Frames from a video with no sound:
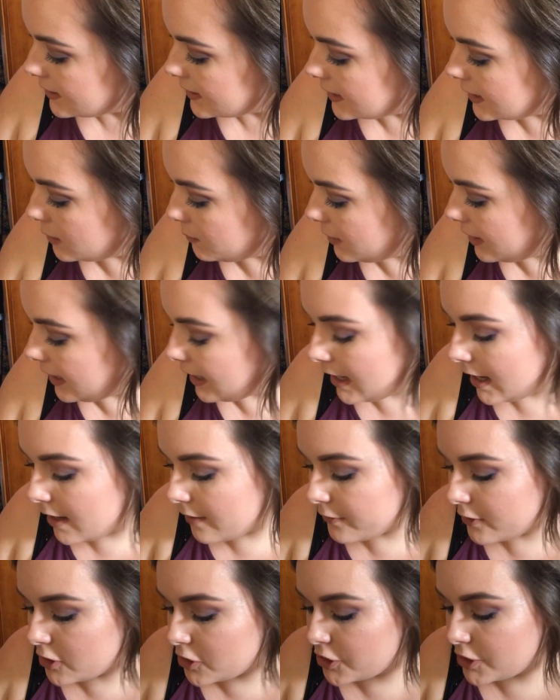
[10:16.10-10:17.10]
Then we
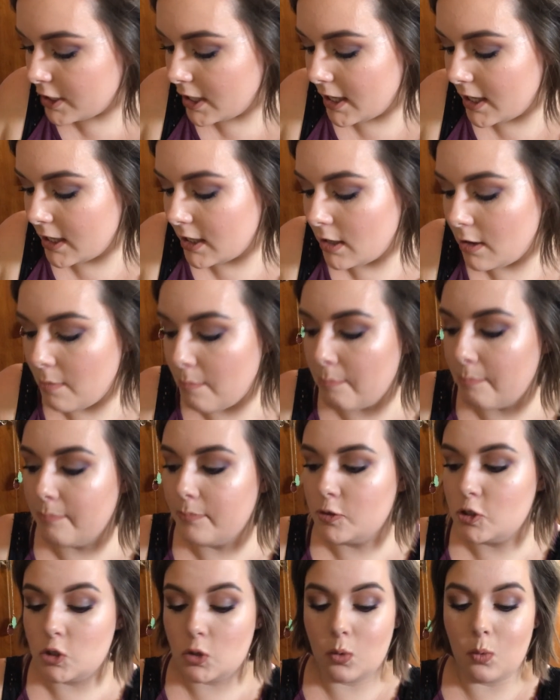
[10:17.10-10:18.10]
have the shade
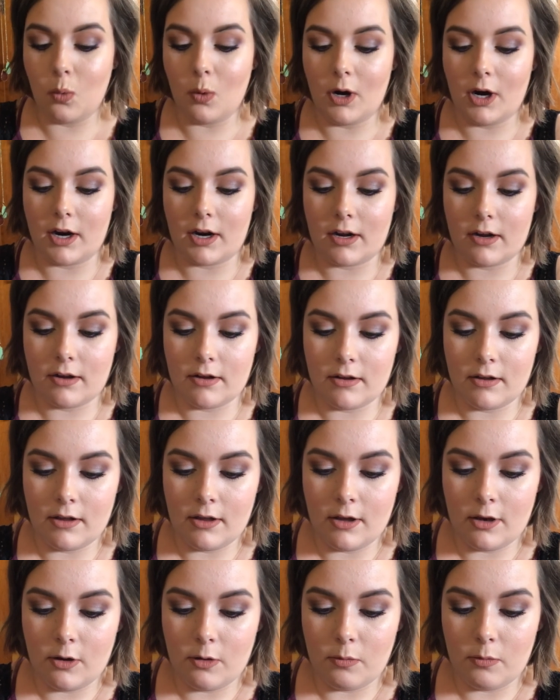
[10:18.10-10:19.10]
Twerk,
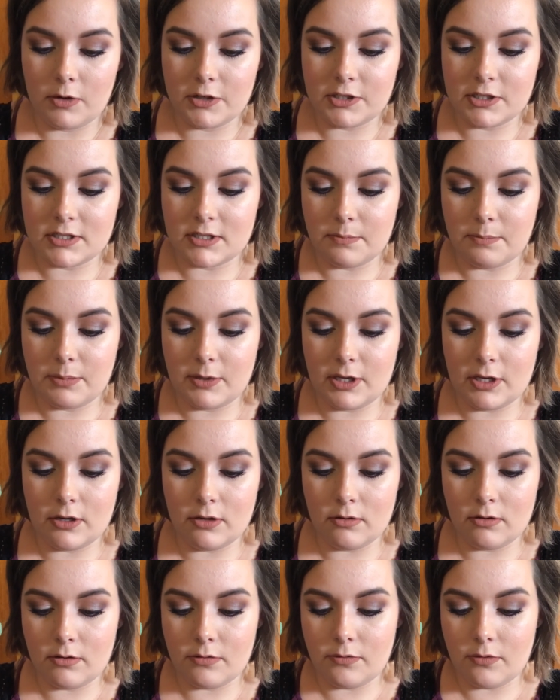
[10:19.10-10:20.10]
which is a
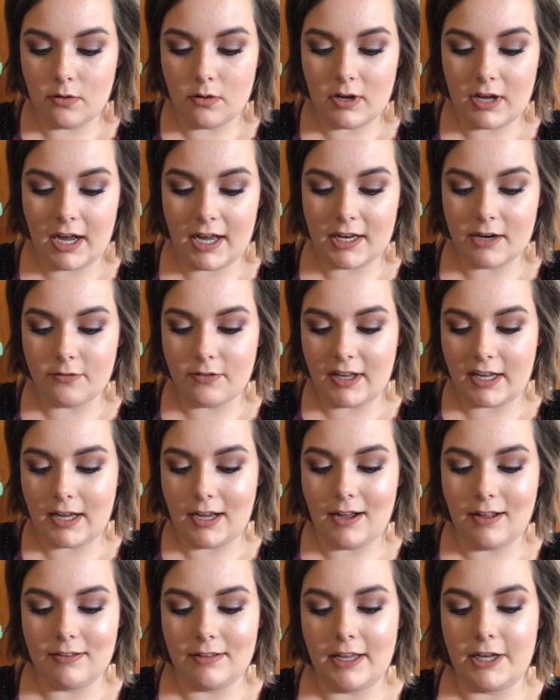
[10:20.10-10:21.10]
beautiful kind of like
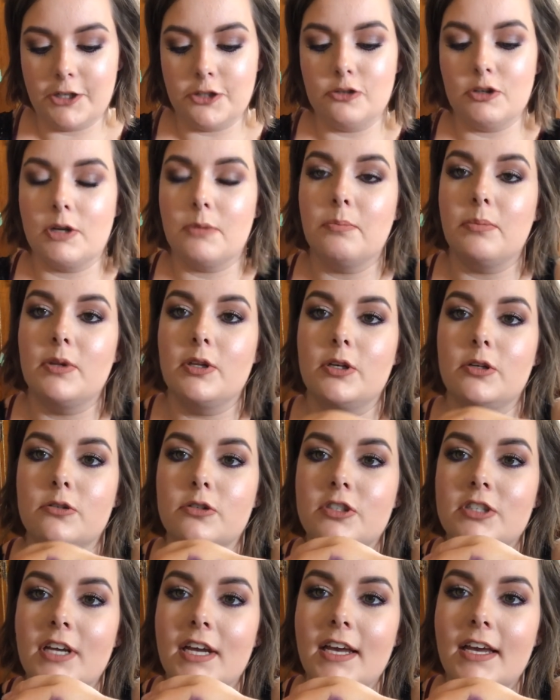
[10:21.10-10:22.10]
electric blue
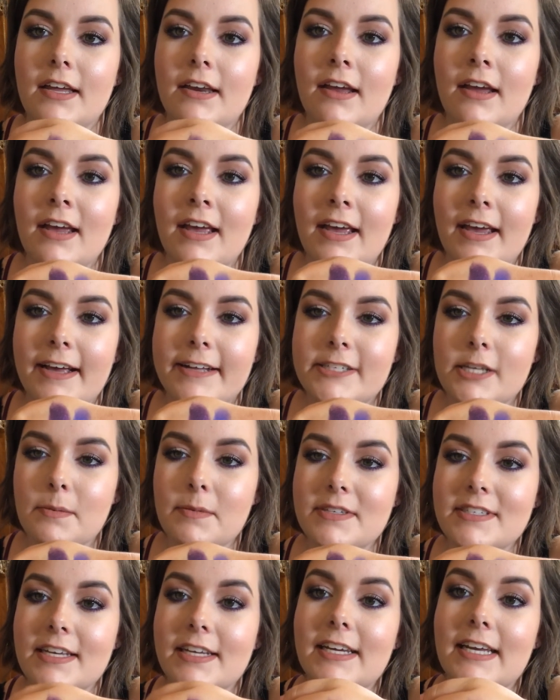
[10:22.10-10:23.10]
shade. It's
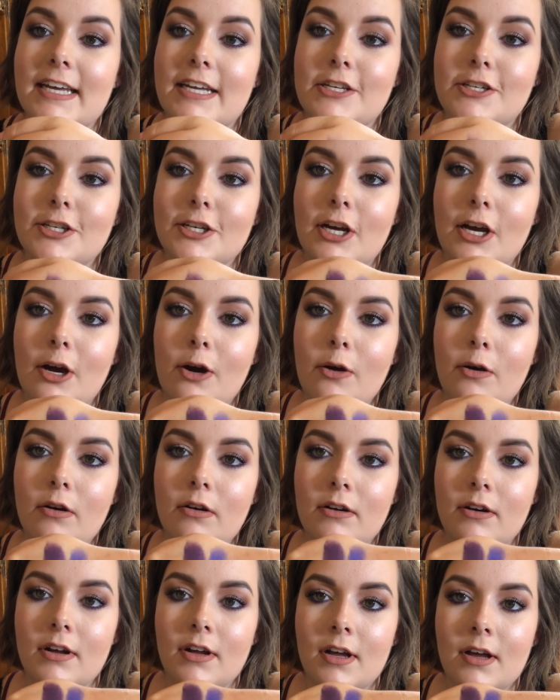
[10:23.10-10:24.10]
almost like indigo,
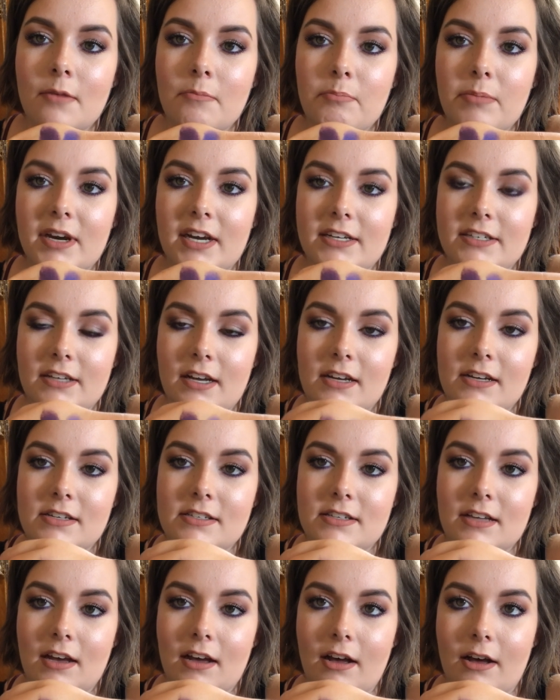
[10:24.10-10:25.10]
but it
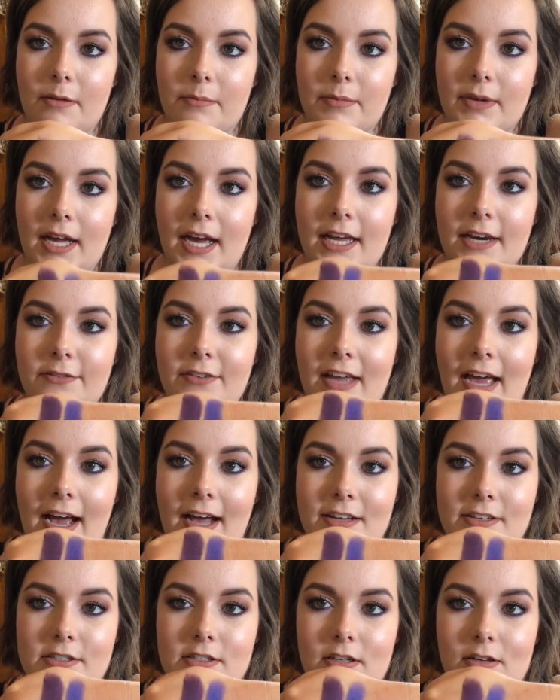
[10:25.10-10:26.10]
does kind of
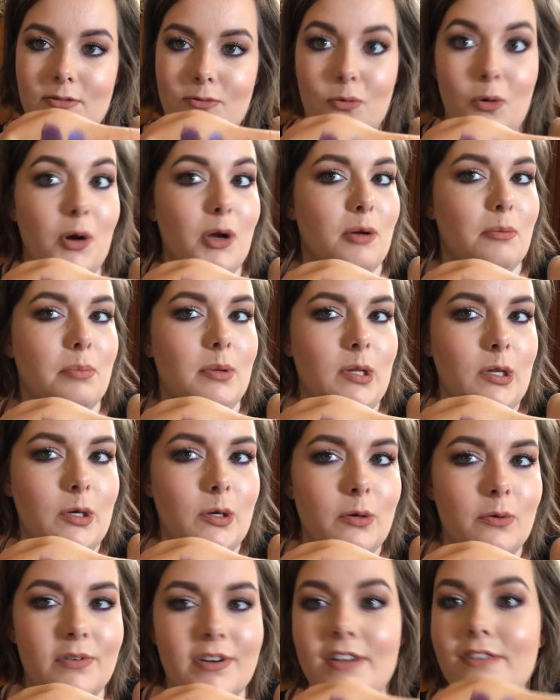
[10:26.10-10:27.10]
cast a royal
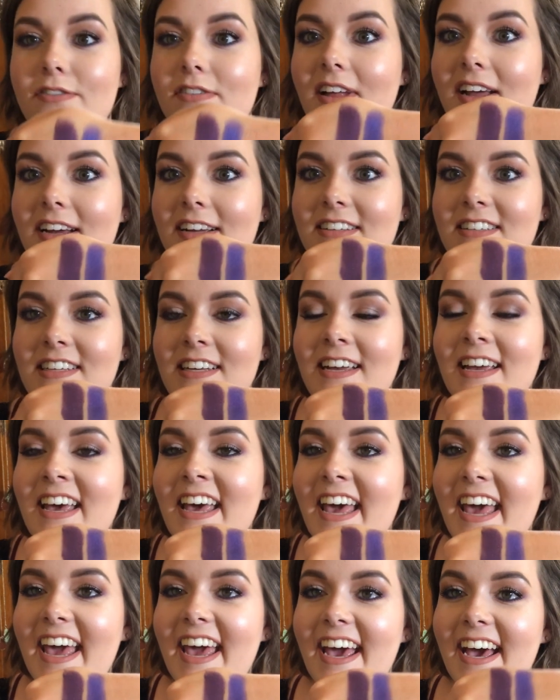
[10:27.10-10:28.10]
blue reflect.
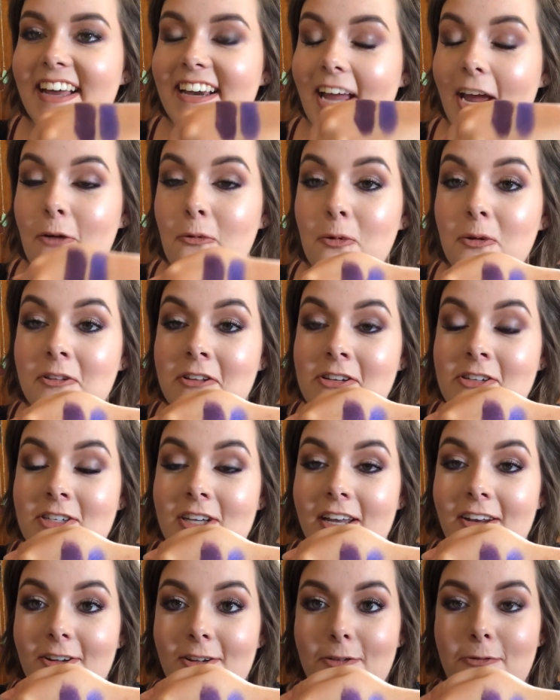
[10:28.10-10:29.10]
And I wore this
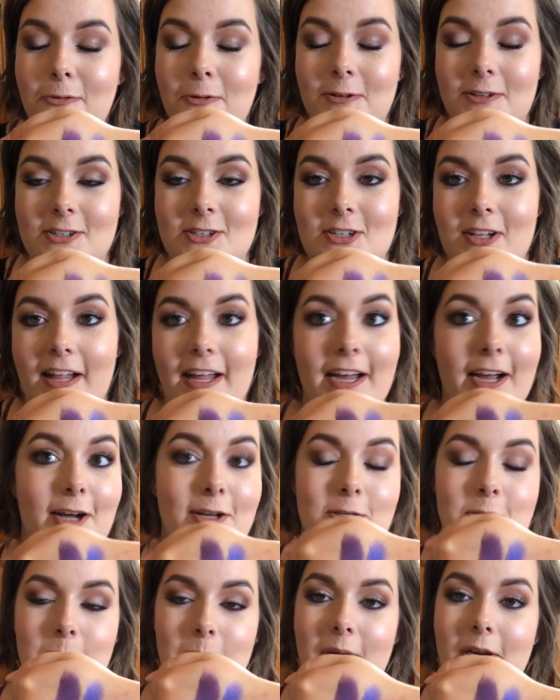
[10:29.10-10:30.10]
shade on the 4th of July. I
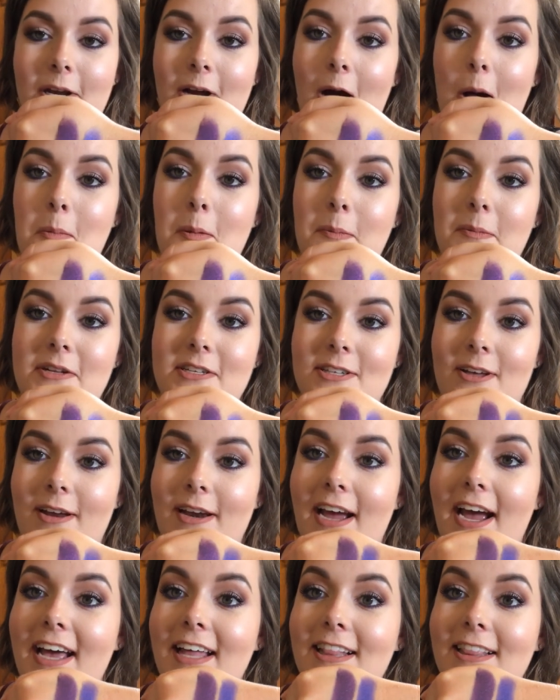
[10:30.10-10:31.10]
got so many compliments on
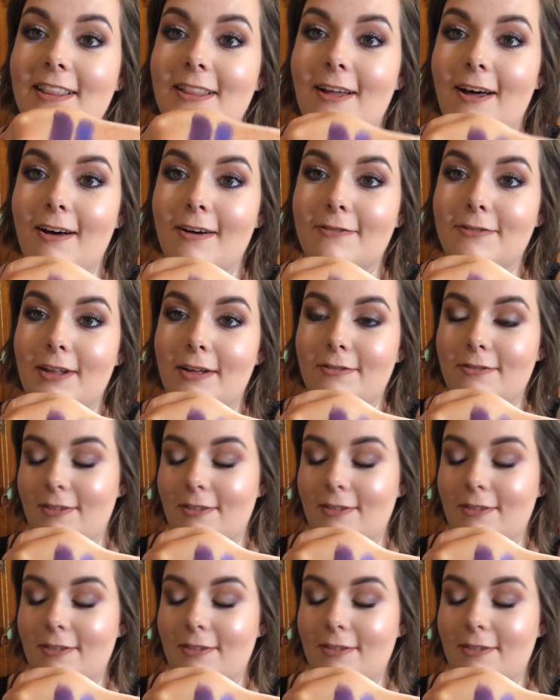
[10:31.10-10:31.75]
it. I love